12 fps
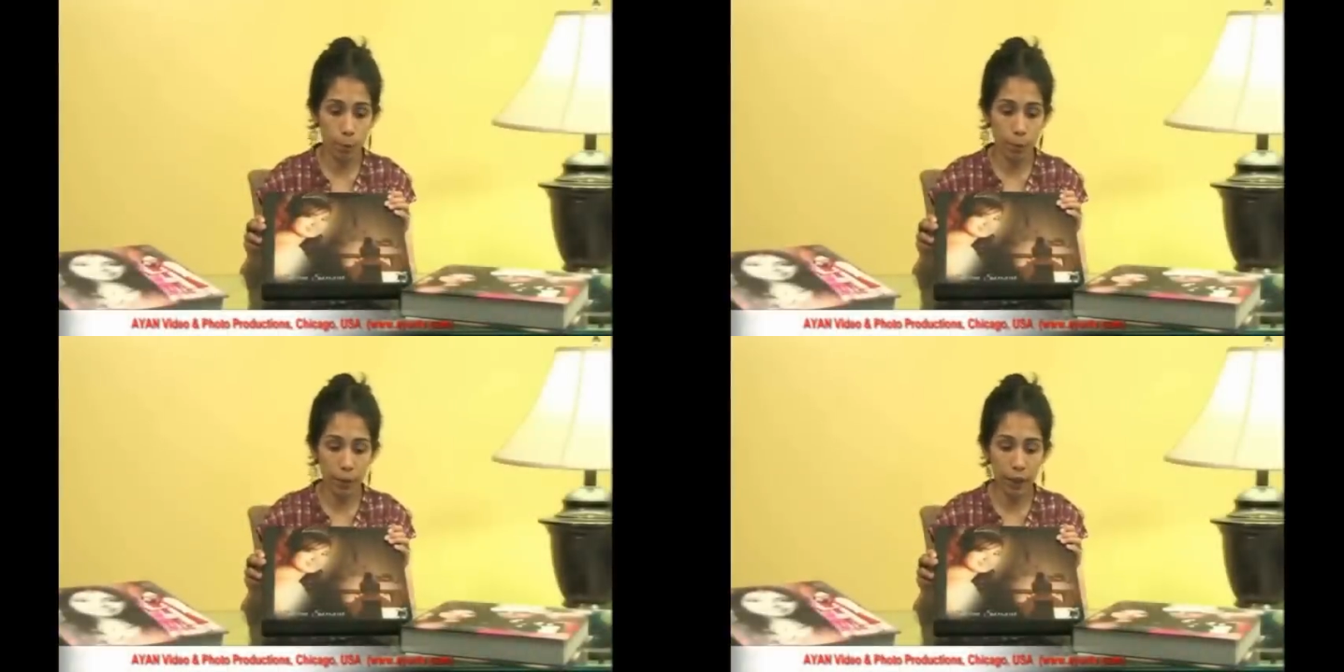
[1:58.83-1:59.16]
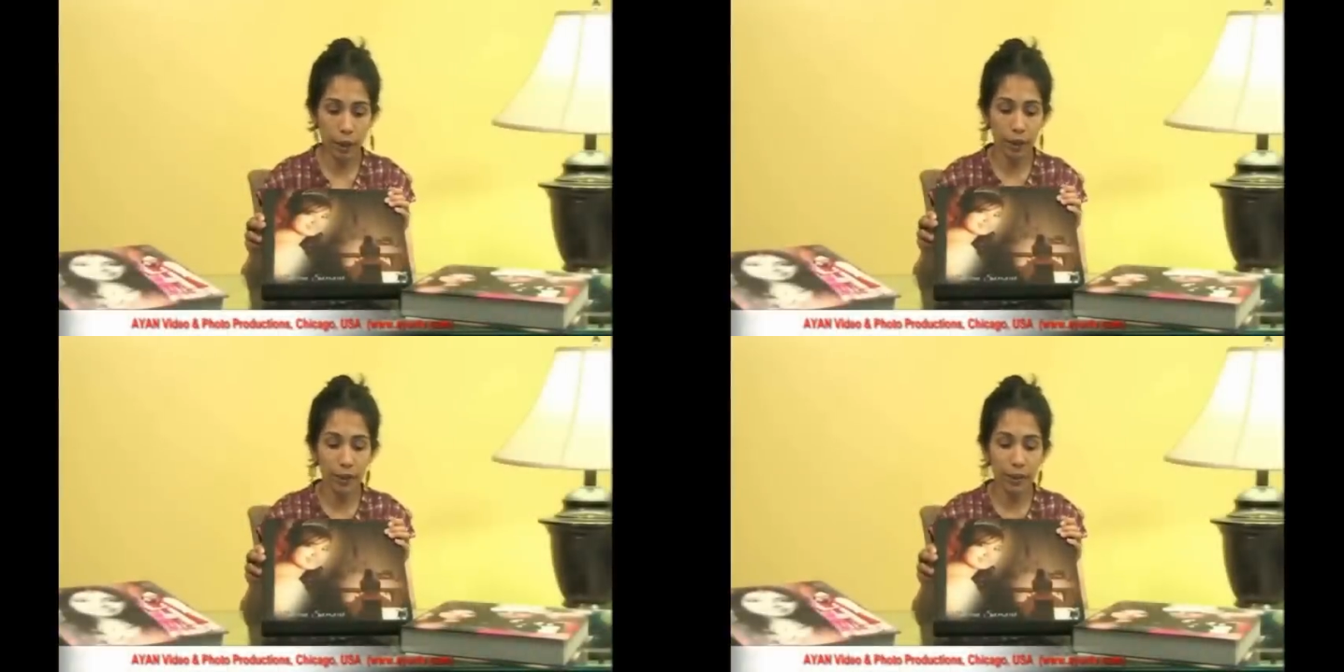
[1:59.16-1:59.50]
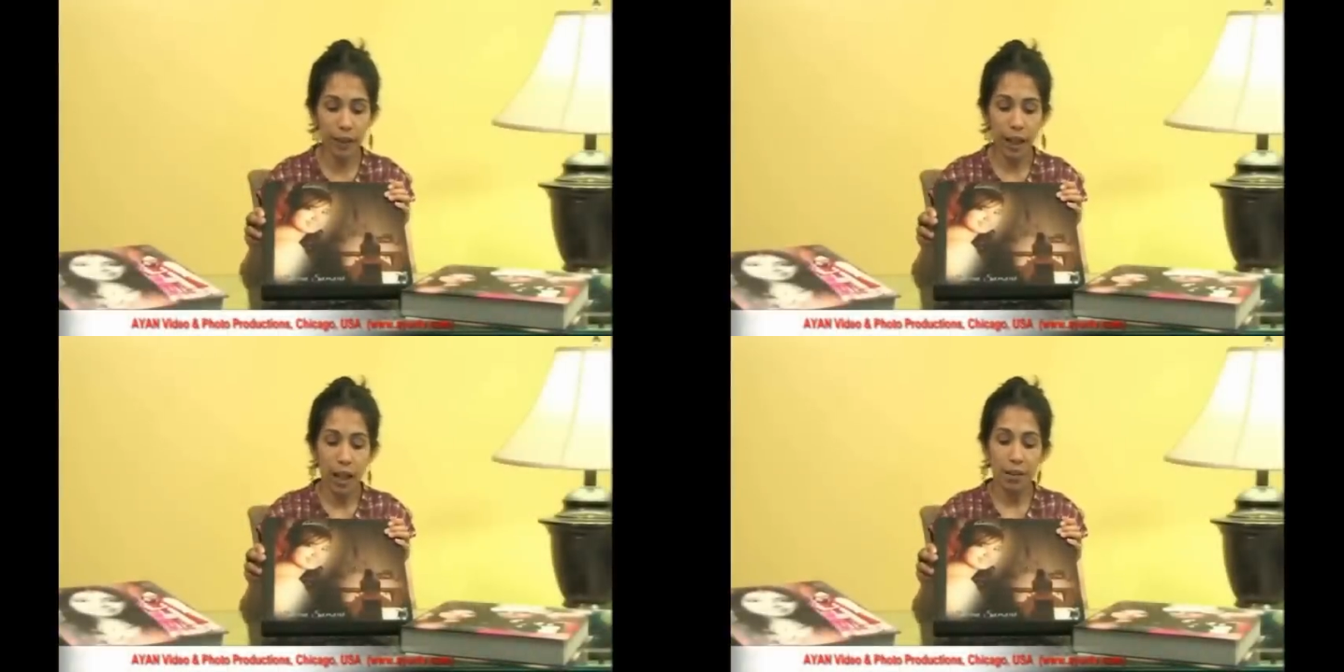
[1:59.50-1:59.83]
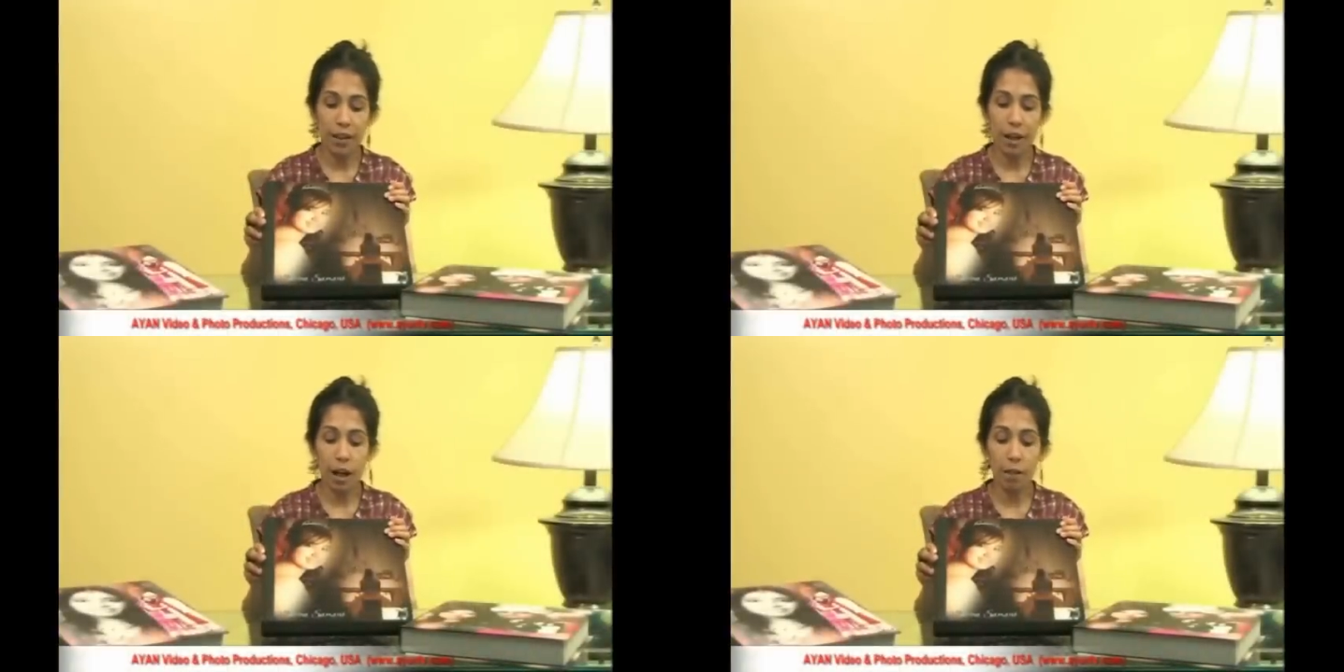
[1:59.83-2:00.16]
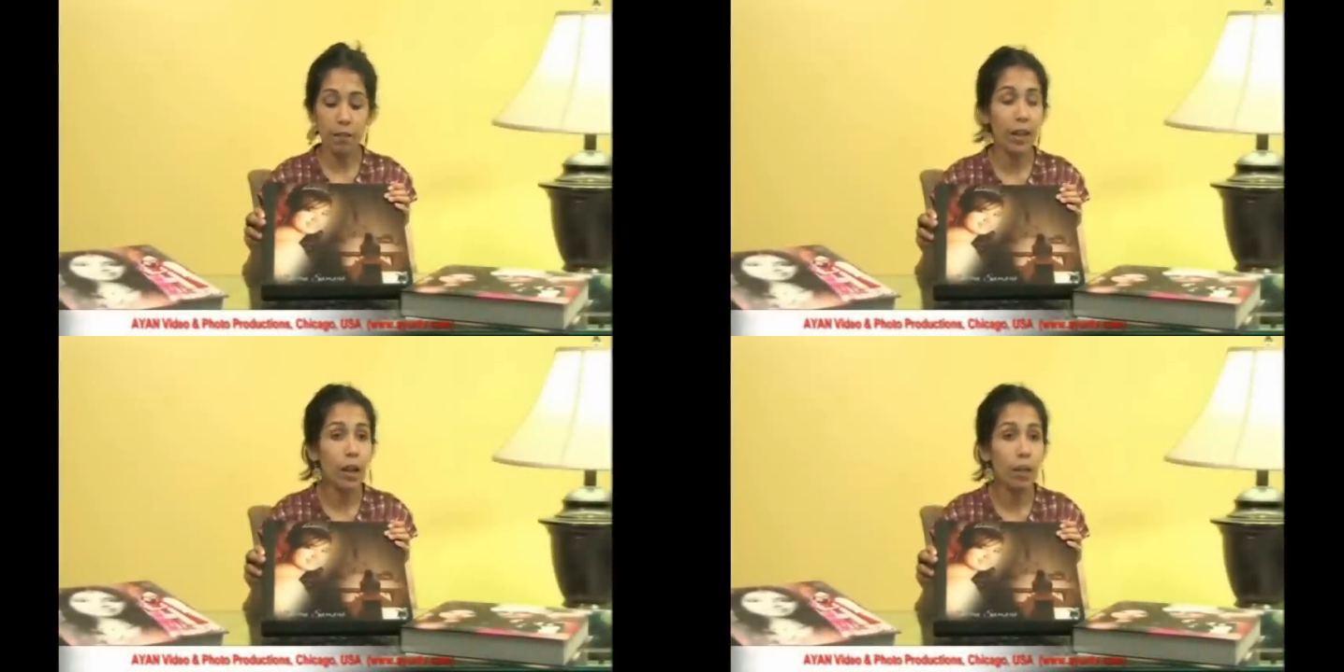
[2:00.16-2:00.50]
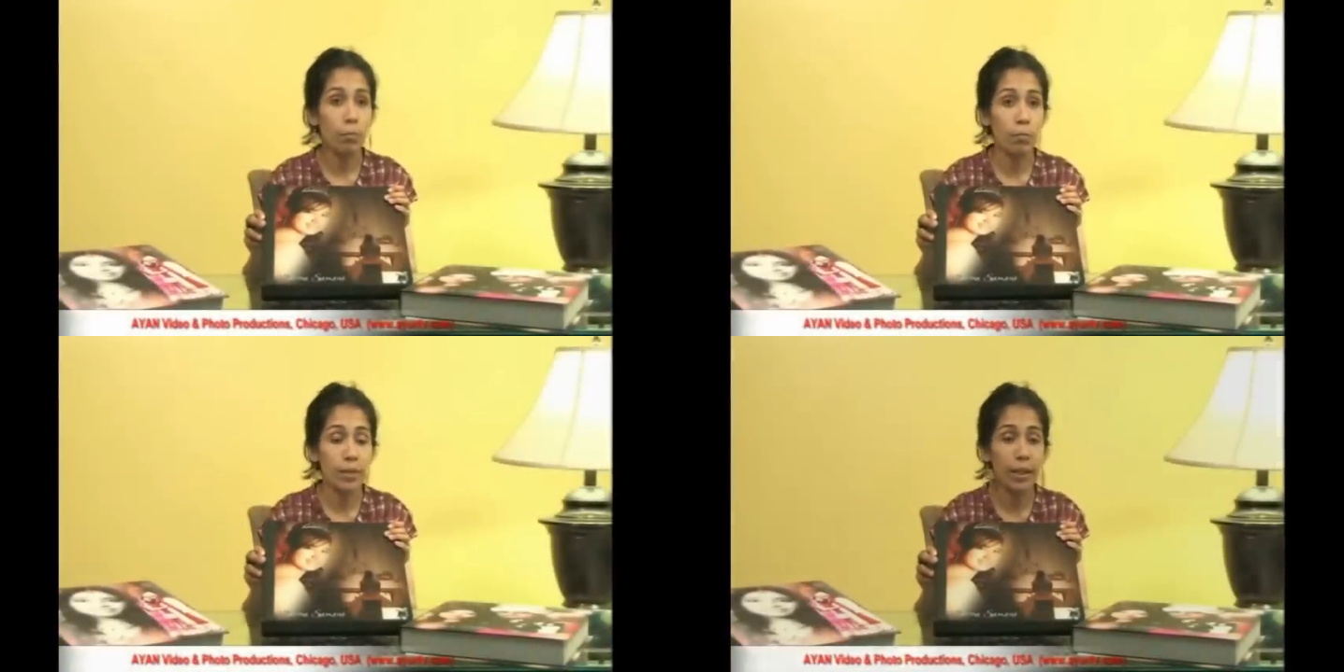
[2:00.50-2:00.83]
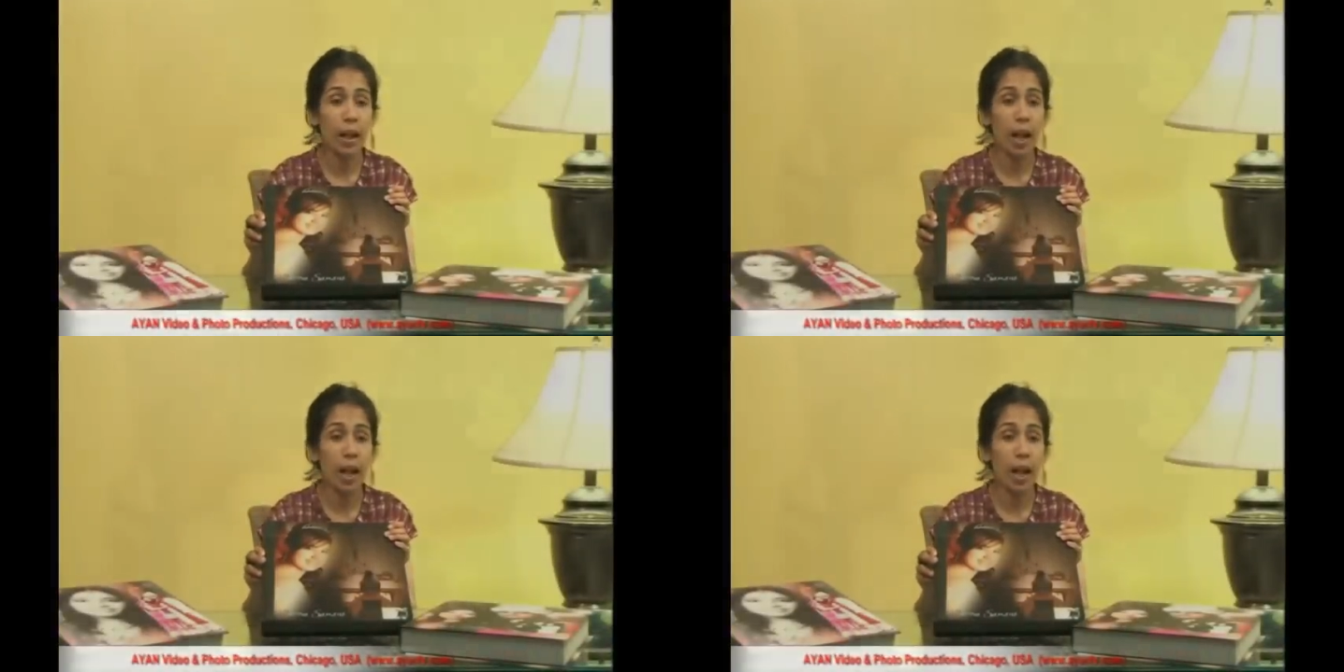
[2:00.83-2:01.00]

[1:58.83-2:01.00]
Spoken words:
Productions, they offer the albums at an